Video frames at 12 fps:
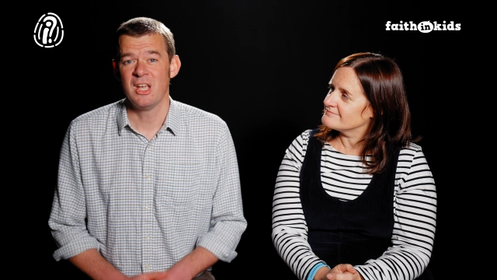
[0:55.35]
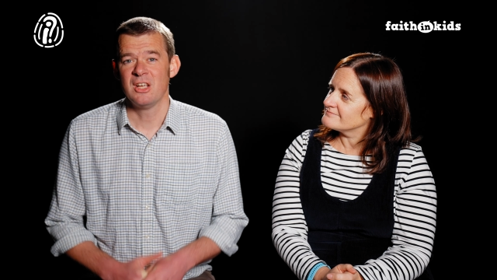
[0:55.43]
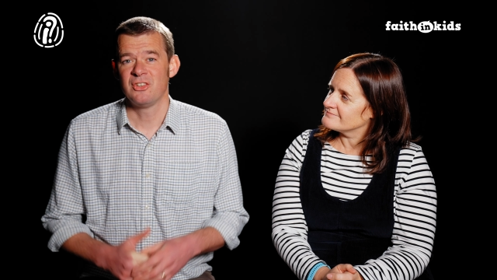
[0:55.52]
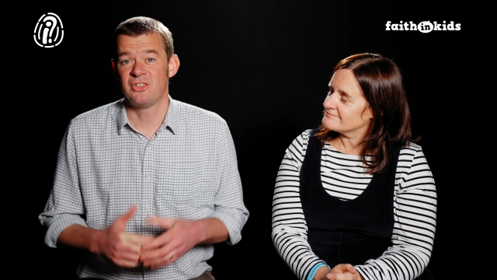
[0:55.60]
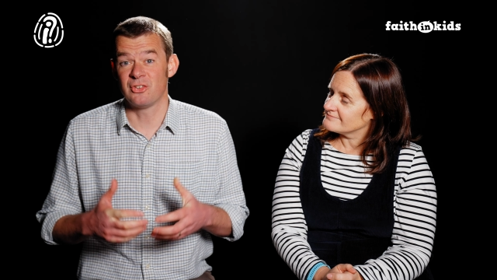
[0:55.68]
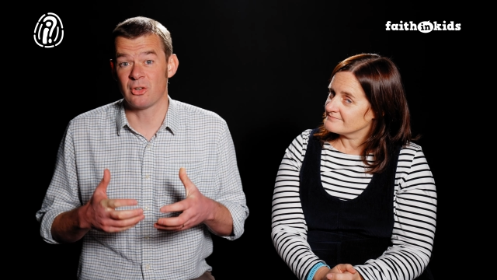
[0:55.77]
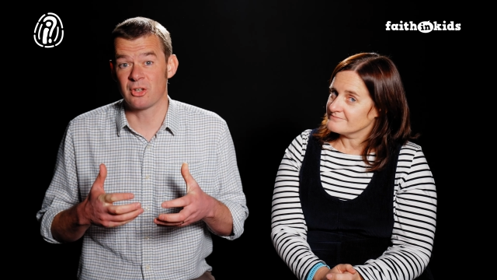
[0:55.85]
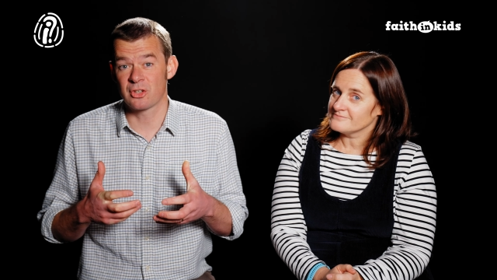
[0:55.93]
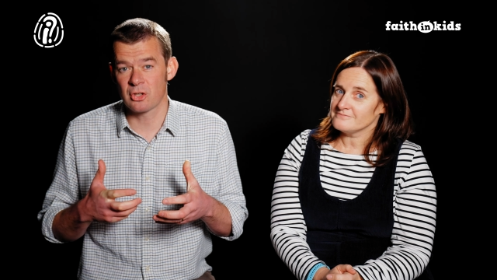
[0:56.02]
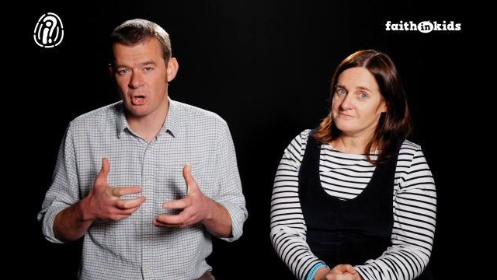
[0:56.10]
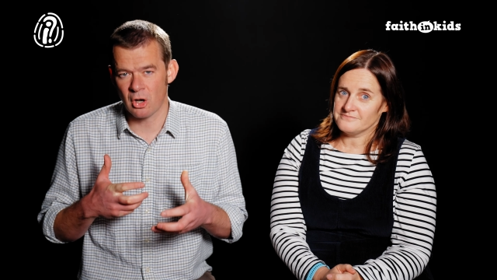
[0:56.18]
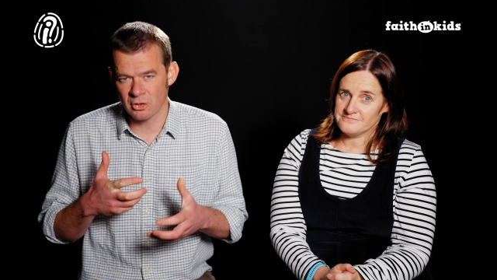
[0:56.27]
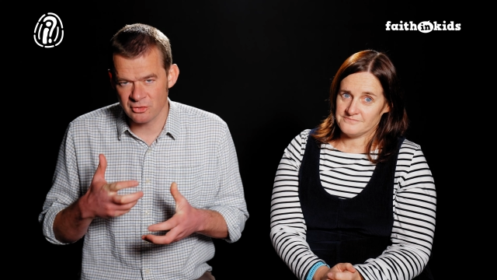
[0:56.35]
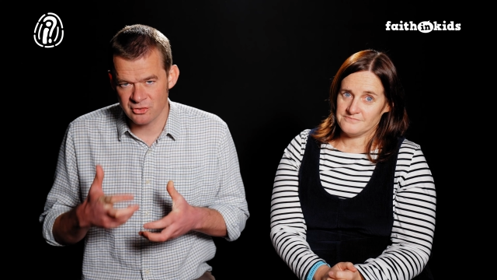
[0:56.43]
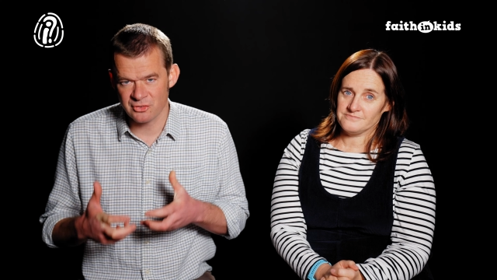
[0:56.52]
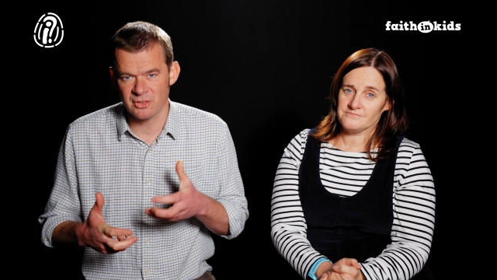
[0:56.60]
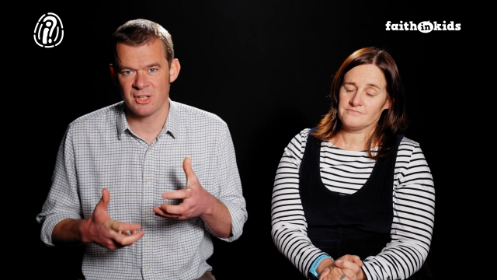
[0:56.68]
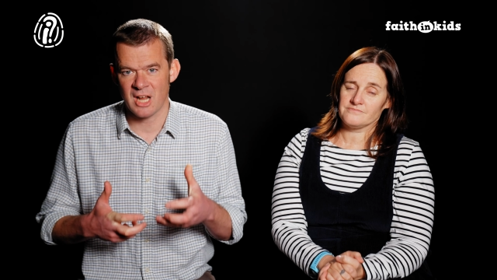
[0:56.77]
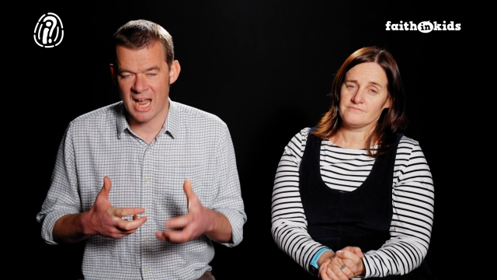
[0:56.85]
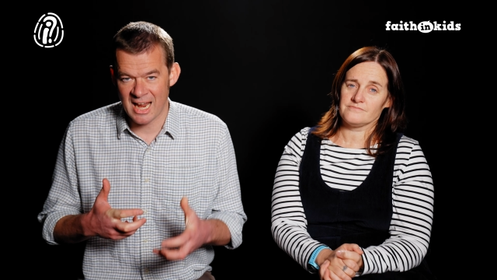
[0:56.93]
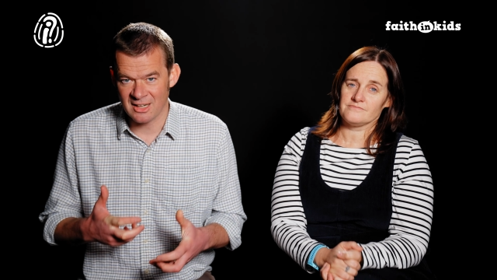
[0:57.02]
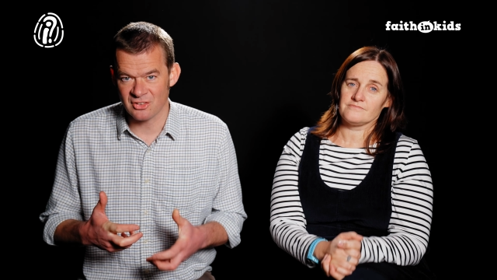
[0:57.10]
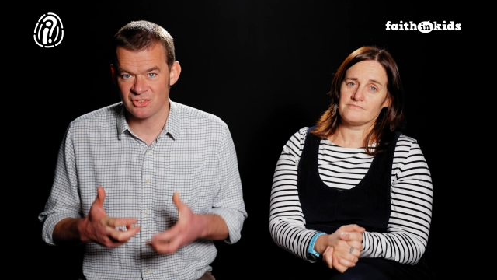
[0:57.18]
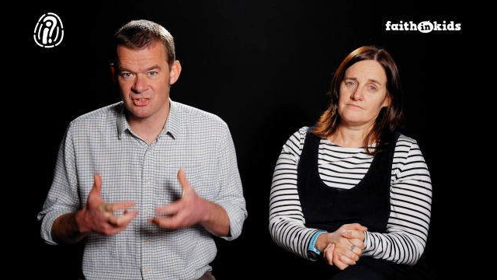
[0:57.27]
Speaker 1: she's on a constant
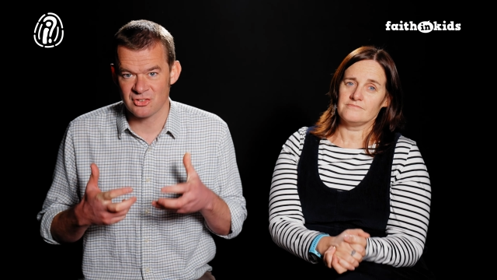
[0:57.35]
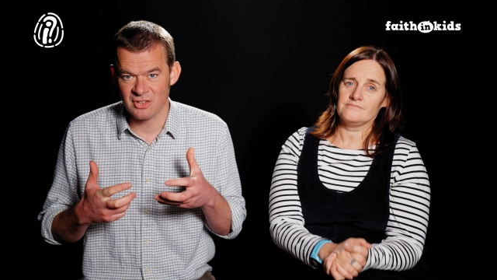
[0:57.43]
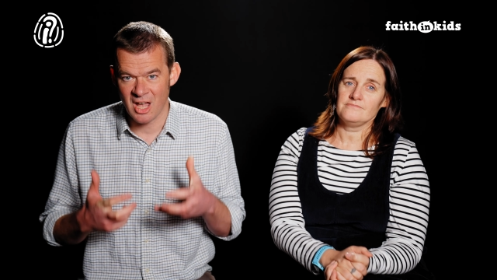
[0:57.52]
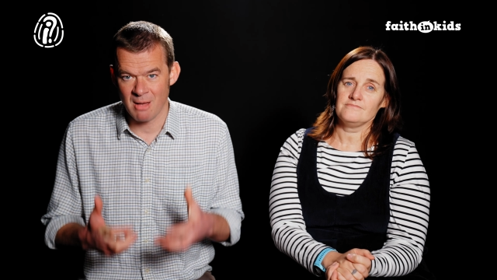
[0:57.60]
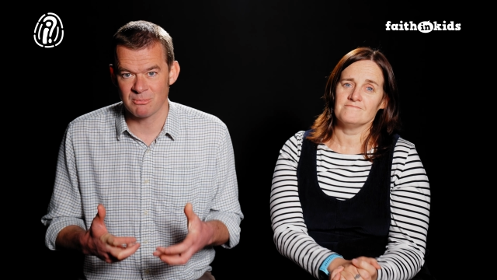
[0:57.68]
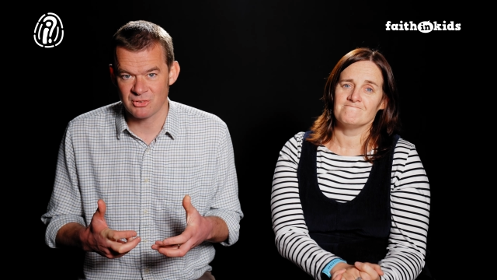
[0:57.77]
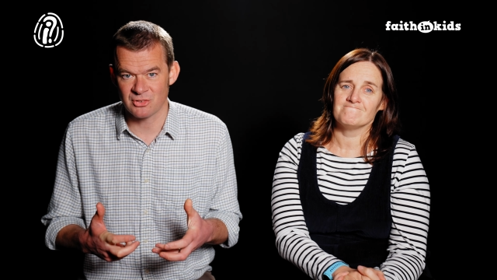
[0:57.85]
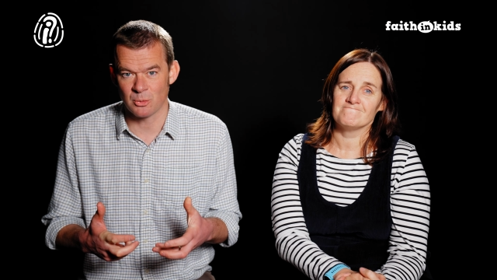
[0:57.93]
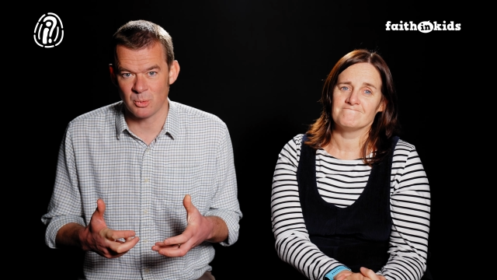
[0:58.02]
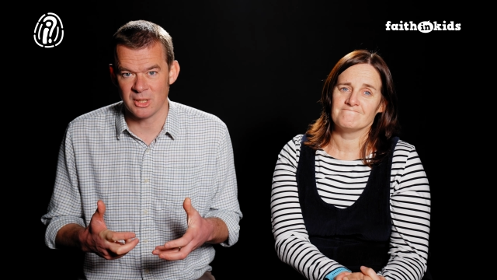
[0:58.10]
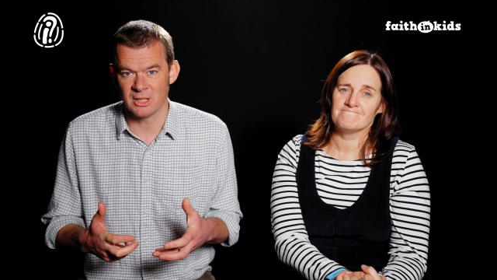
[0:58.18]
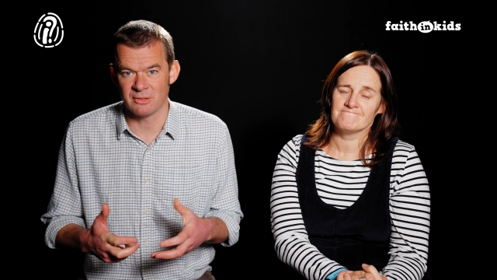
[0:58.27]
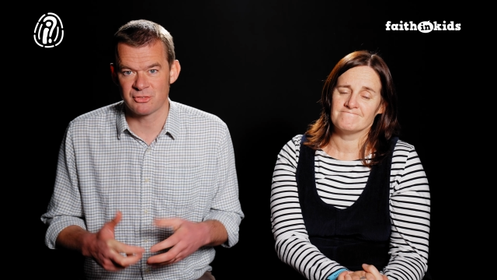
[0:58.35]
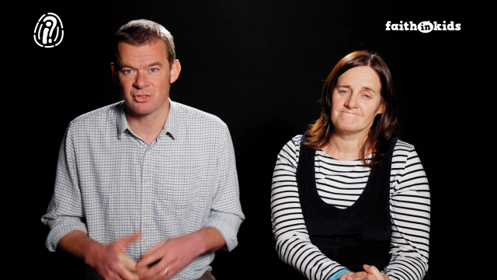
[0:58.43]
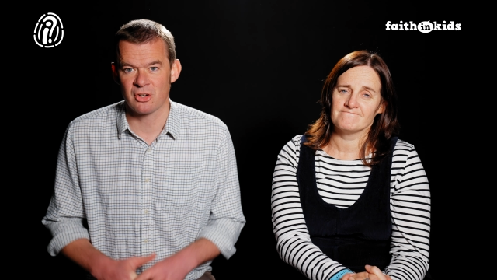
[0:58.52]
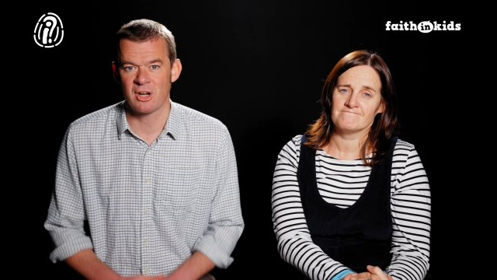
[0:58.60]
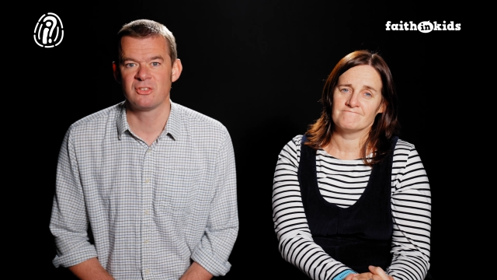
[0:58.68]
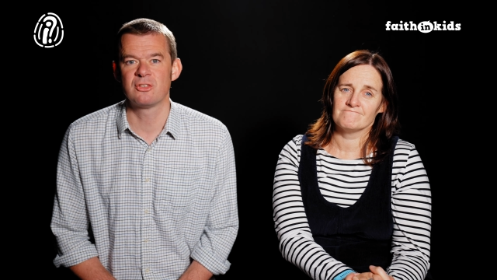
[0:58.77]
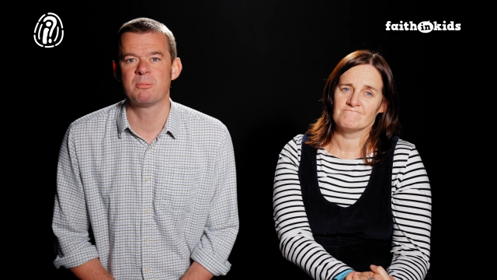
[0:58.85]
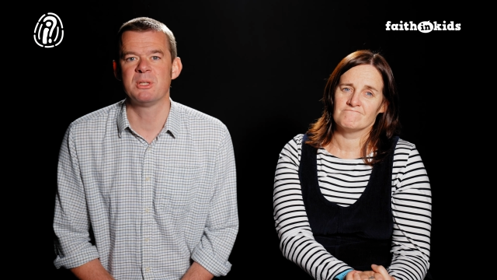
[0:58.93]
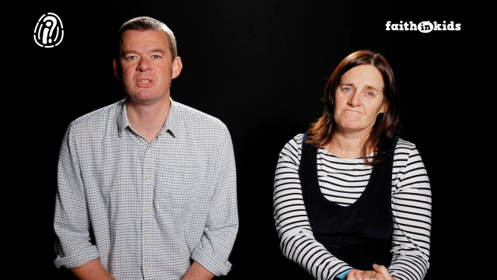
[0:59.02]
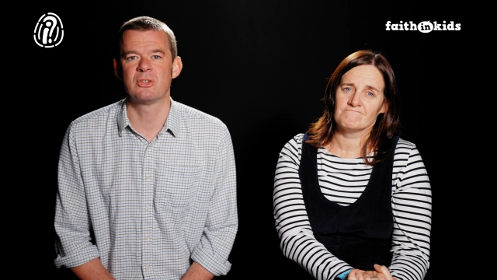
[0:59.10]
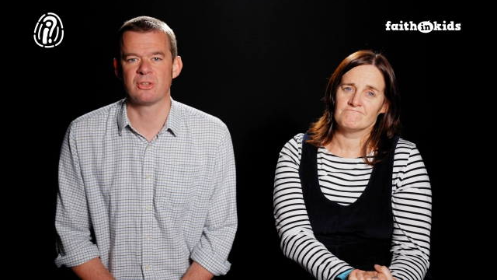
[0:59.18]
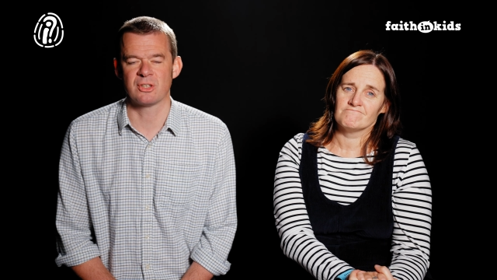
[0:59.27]
anxious hamster wheel of trying to
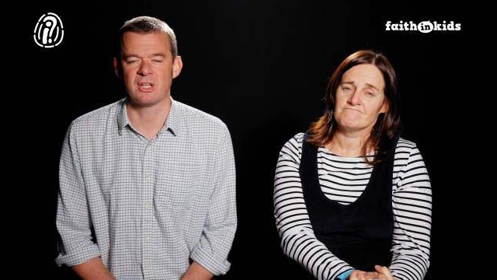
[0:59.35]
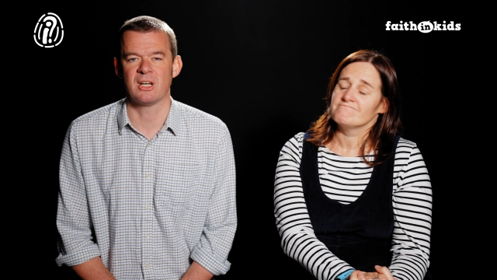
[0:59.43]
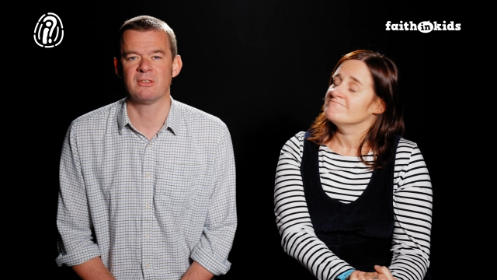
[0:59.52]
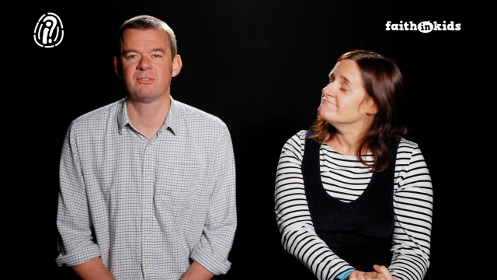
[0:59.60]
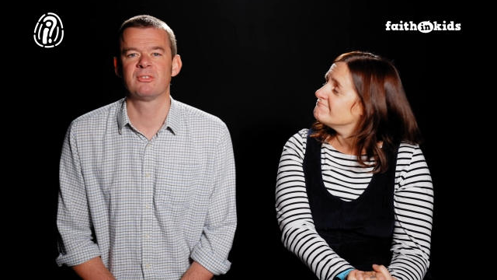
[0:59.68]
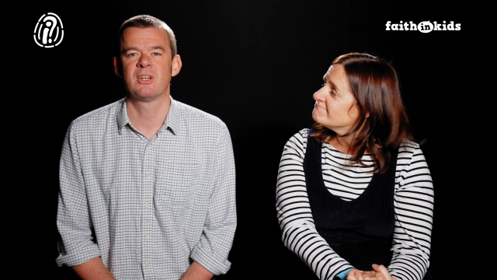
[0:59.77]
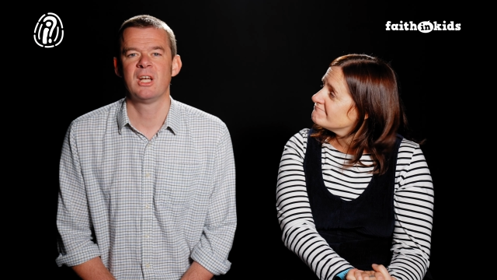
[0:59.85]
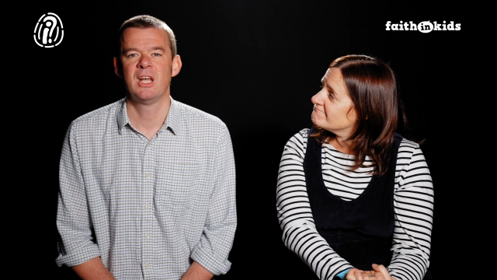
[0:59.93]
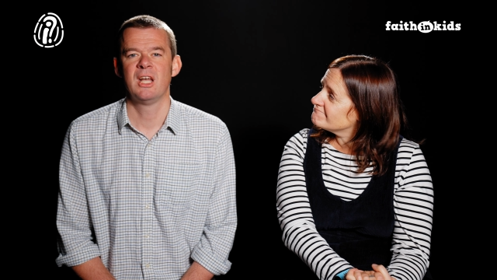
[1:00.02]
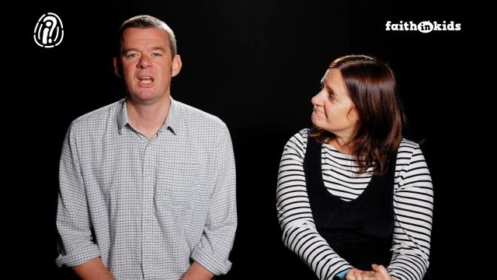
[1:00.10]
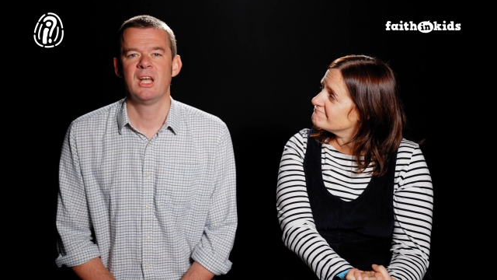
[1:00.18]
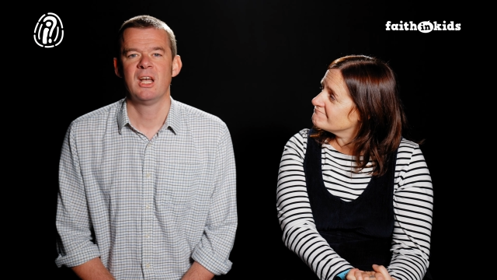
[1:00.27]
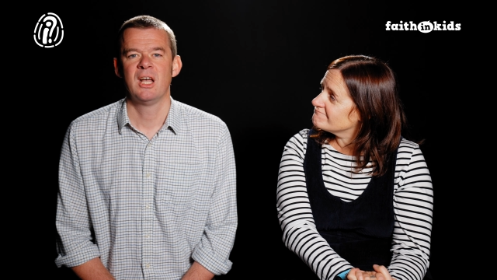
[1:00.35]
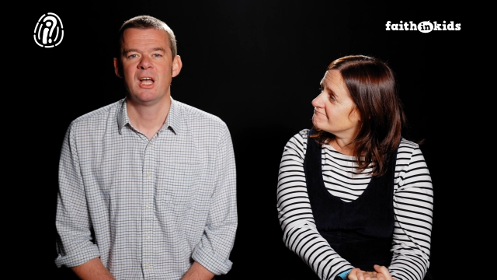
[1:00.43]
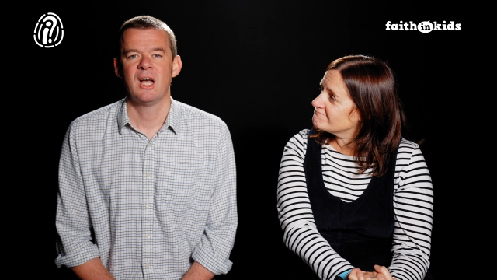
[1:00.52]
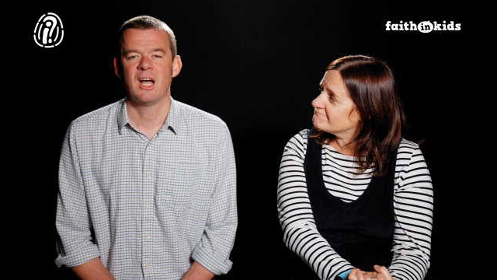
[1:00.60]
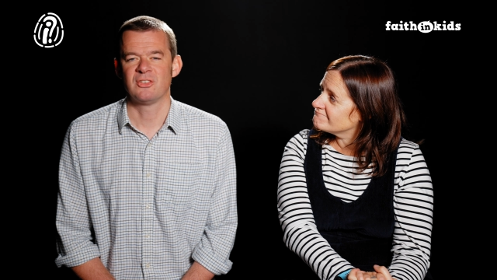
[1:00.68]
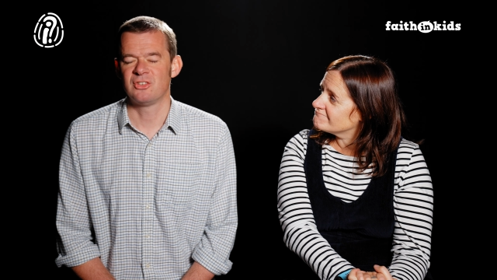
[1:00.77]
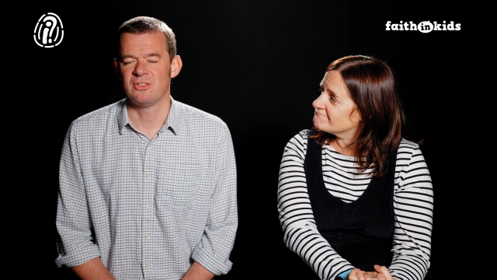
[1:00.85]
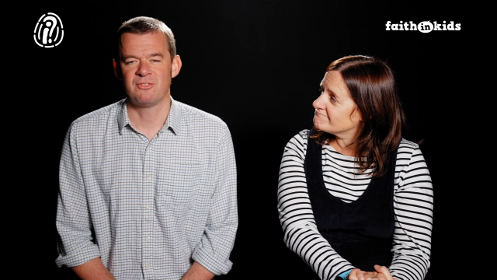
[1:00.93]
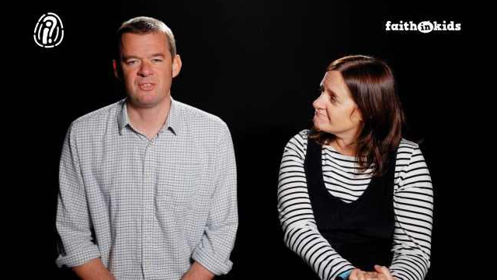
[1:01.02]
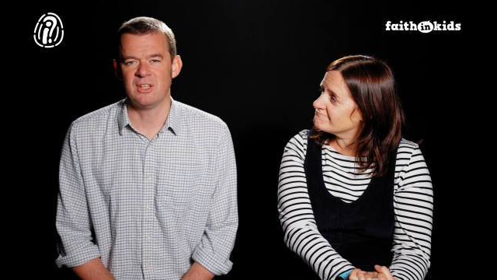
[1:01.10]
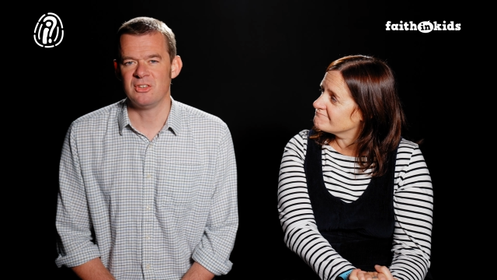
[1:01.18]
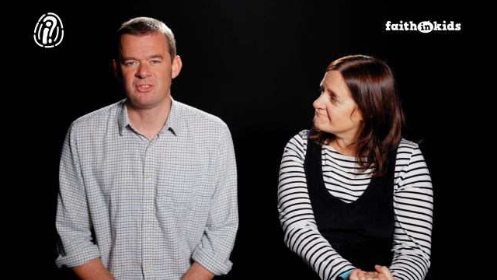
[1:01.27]
be good enough, and she
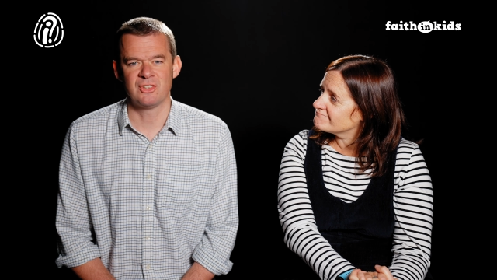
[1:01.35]
fears